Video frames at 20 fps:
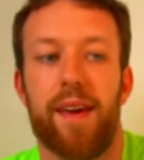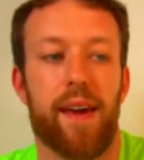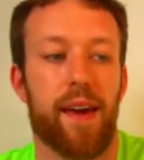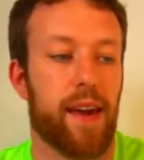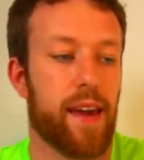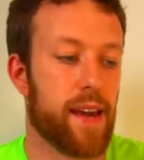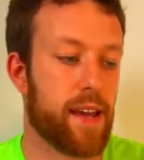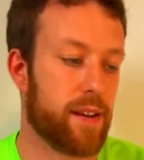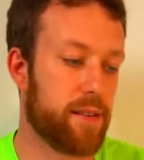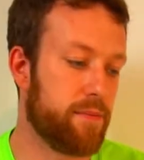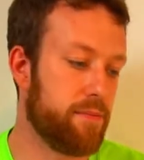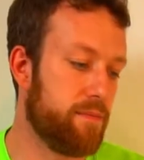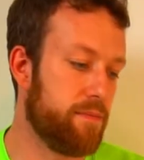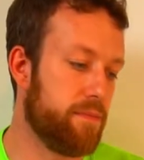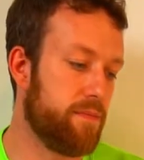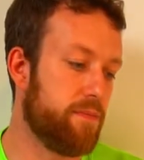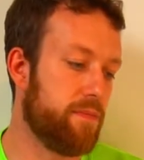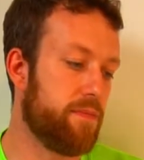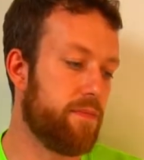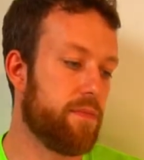It
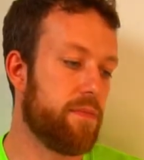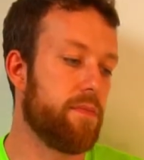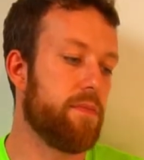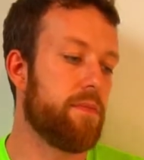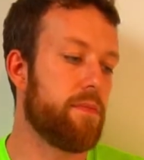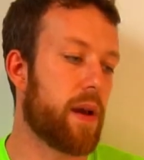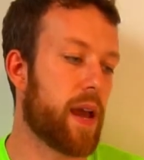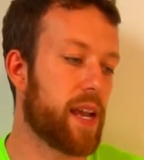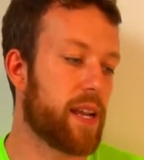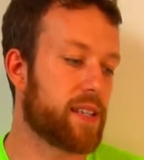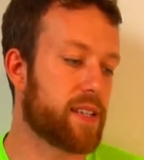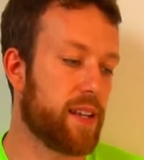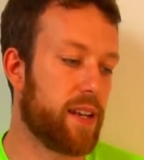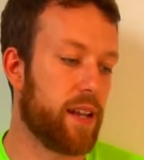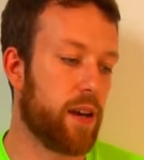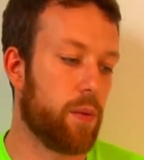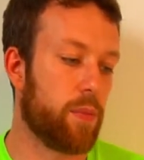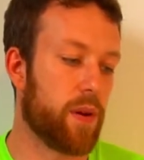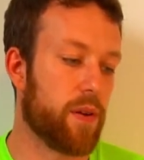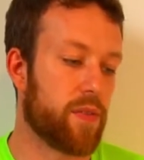makes a
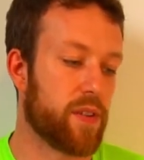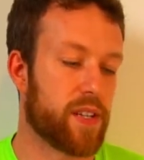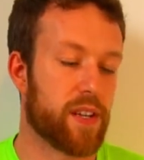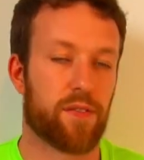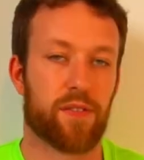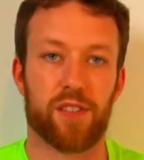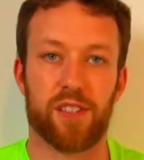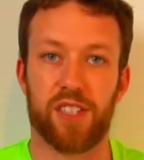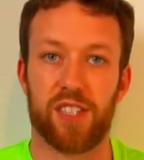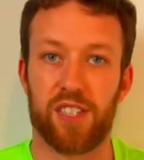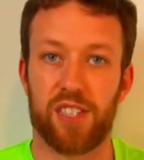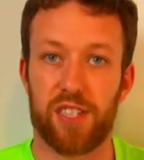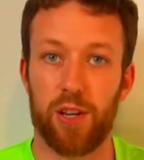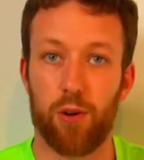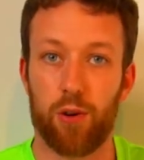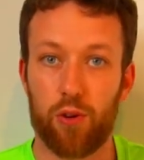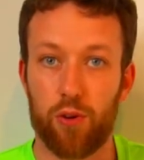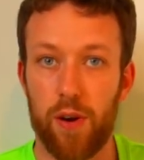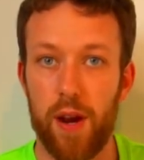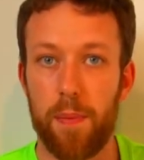little bit of a difference. You
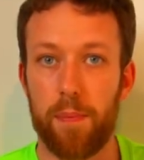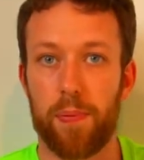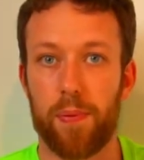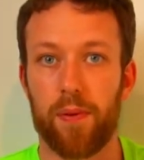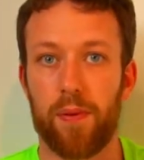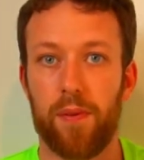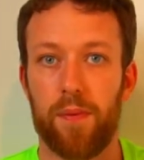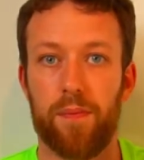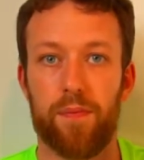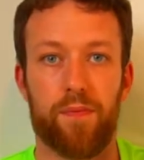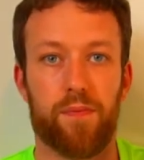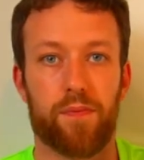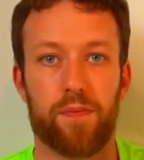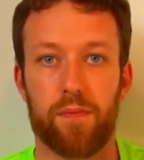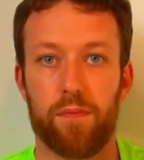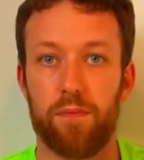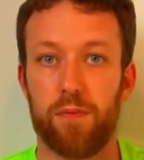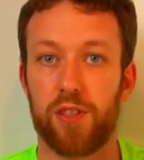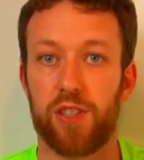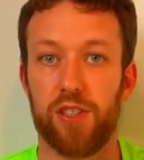still grip,
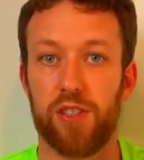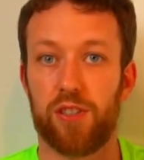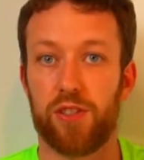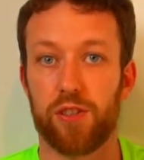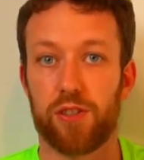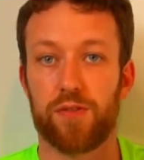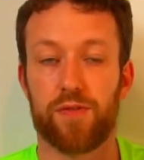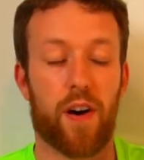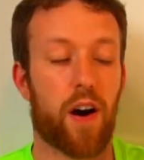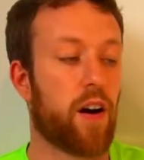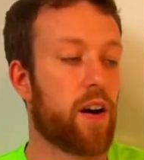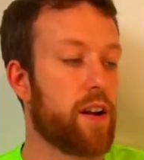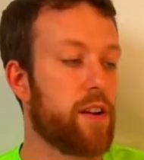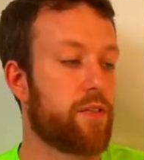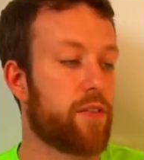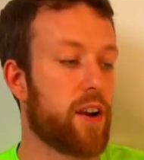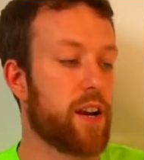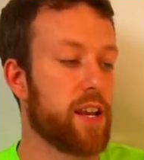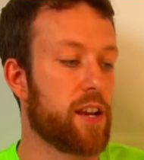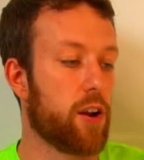which is just fine
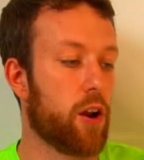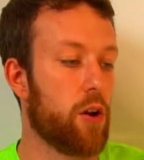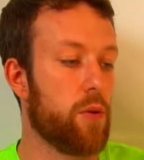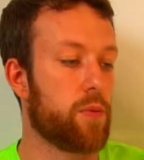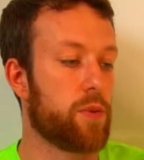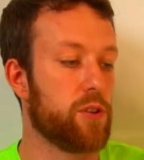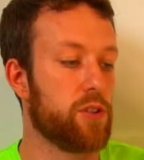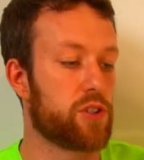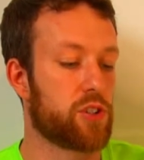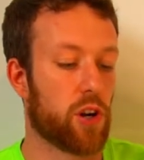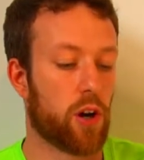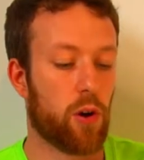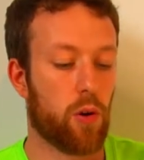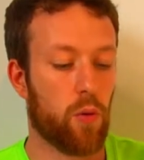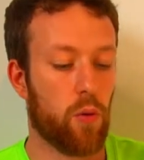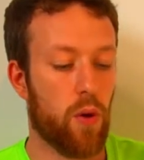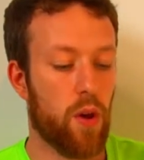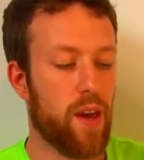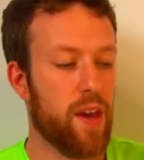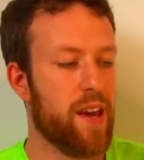for any globe
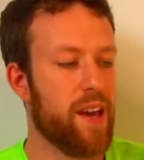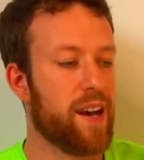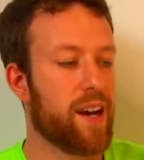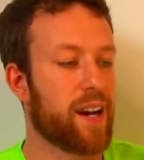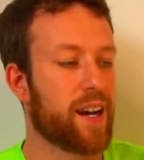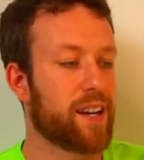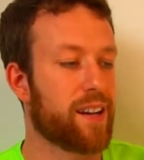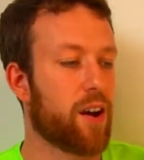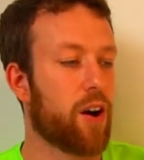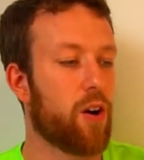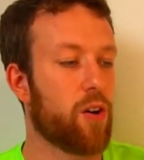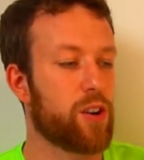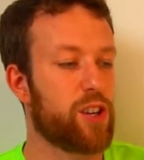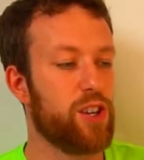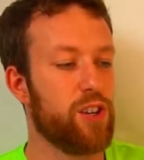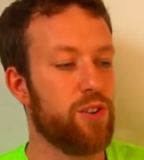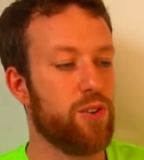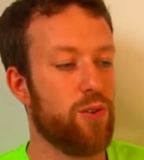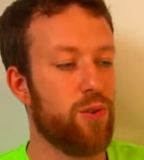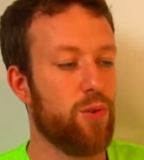control. I'd
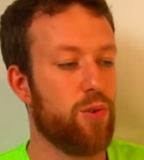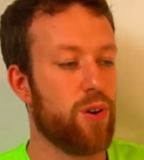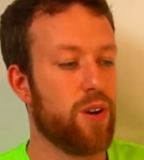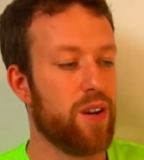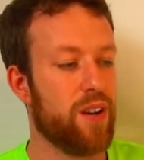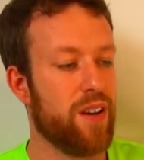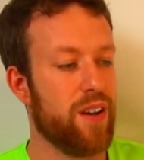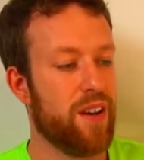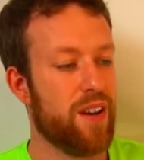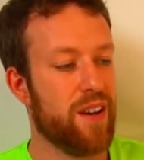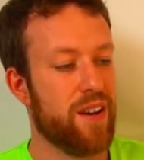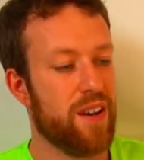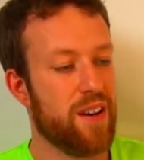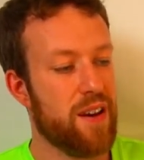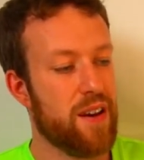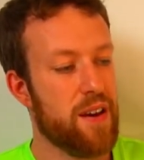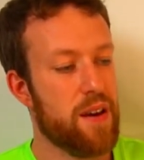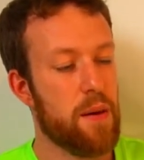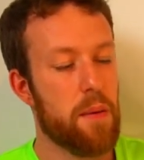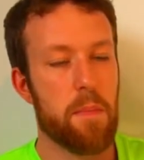argue
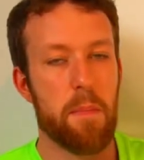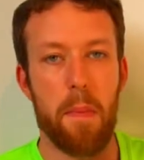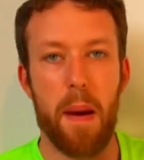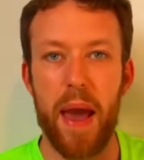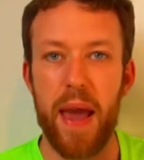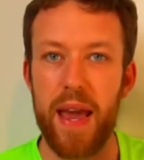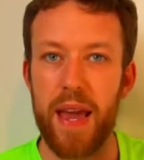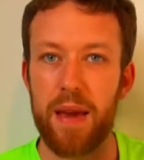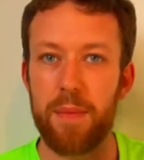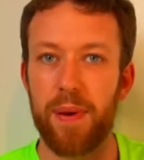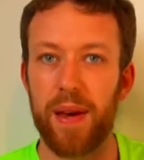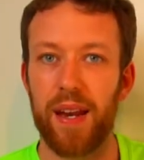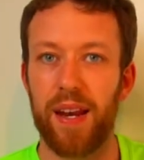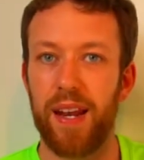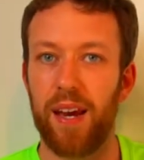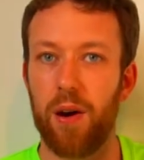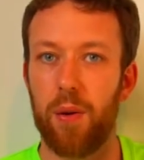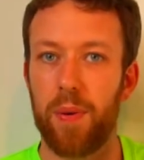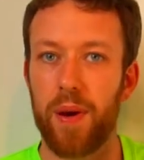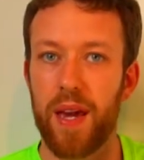maybe a
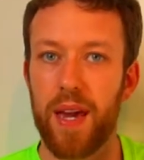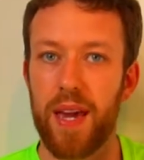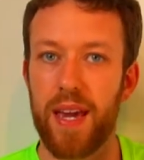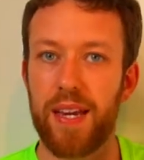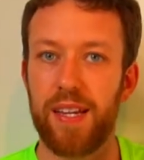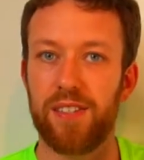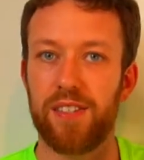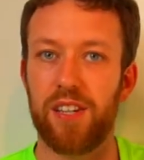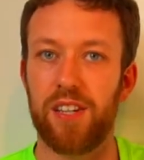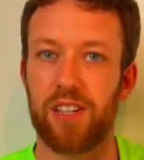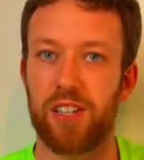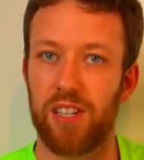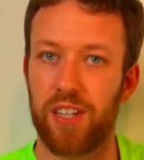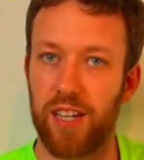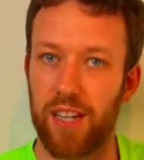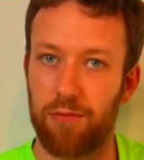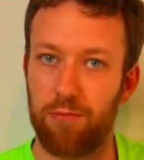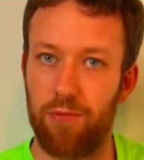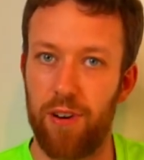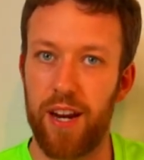little bit easier because
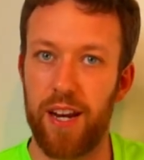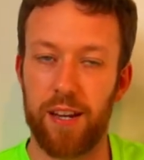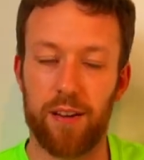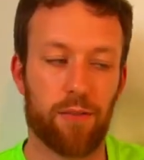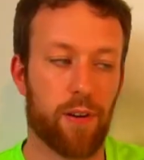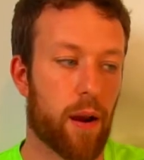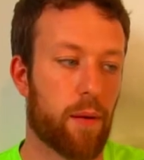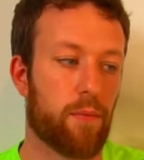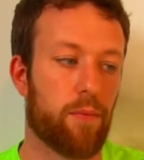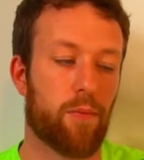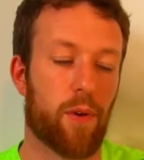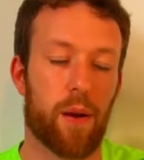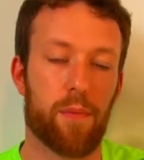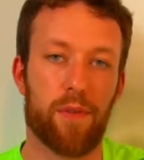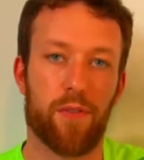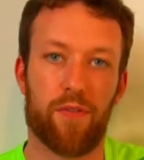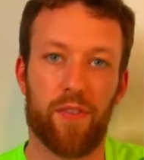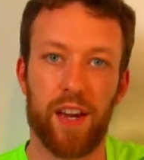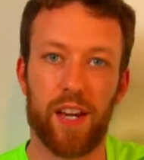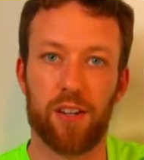you can really wrap
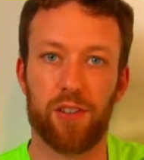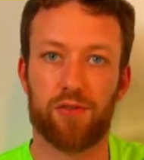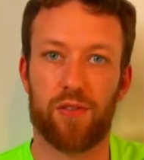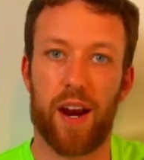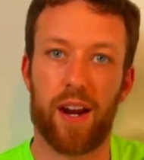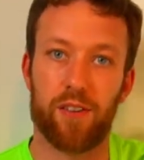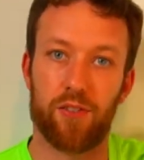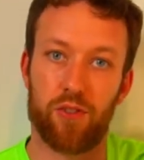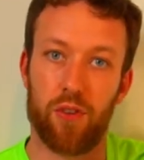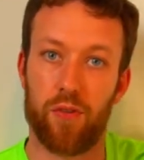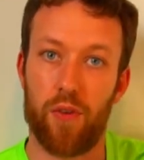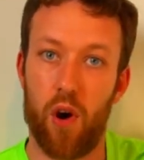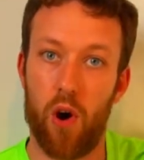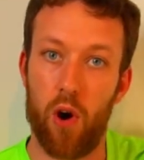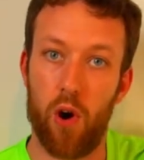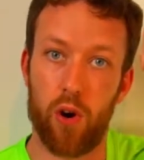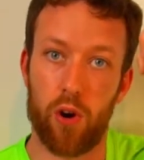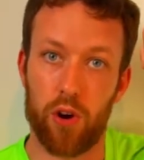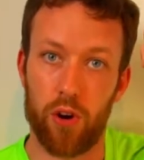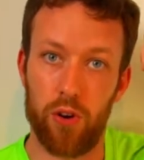your fingers around and sort of
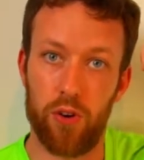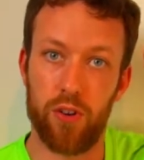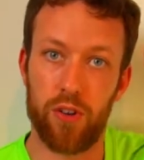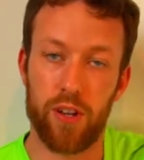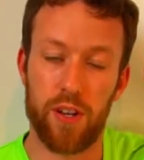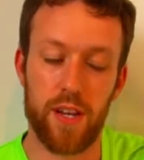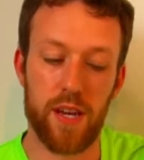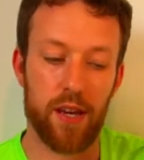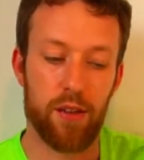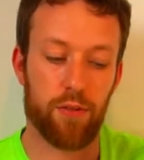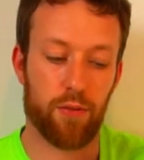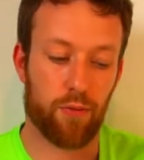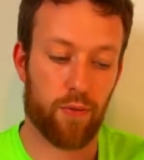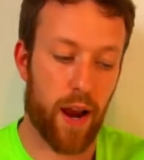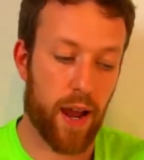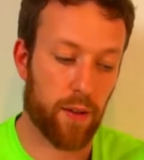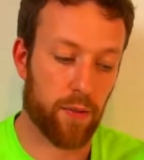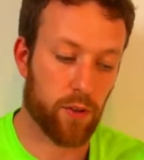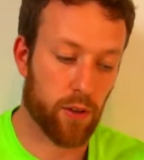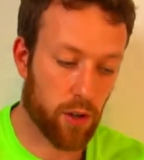hook underneath
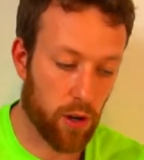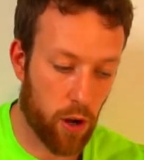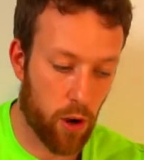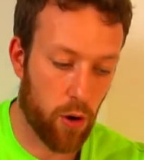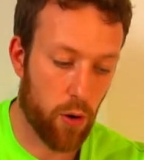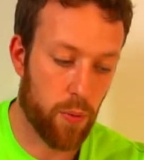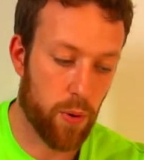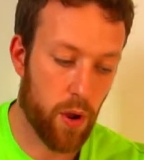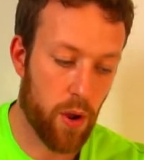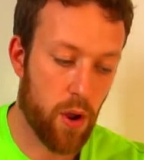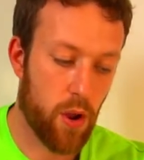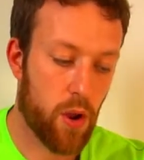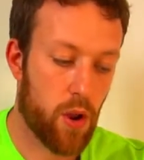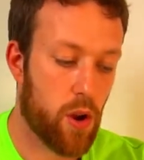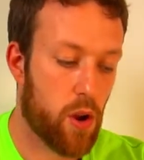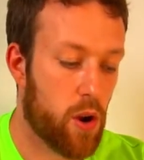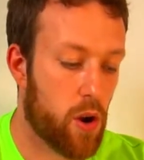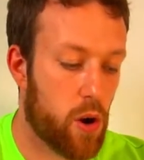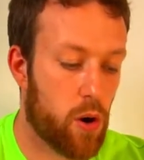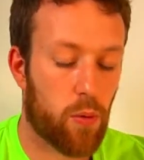around the globe.
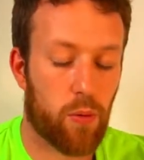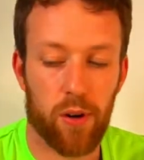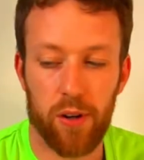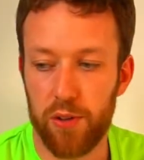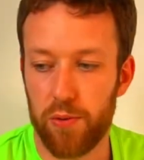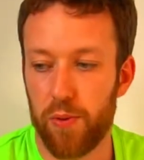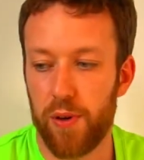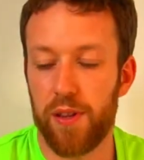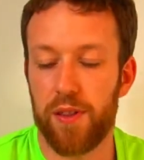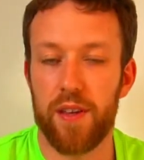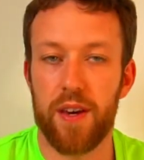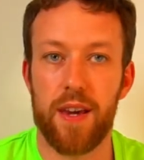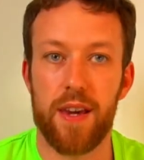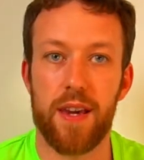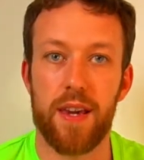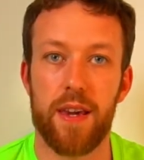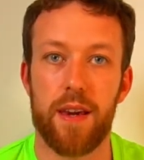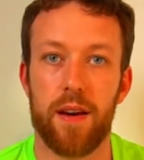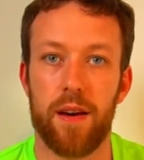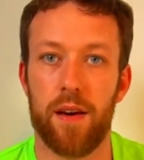Whereas with
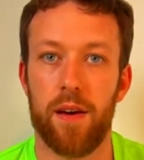the